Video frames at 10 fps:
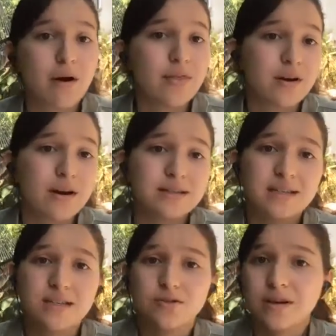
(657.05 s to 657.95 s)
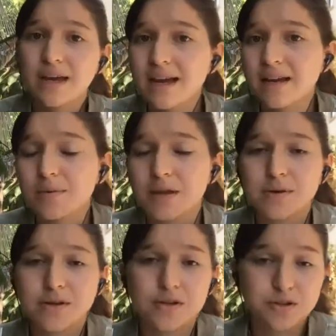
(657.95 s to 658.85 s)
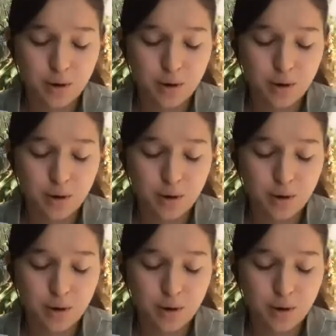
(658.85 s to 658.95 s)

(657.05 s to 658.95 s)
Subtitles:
whether a seed is organically produced,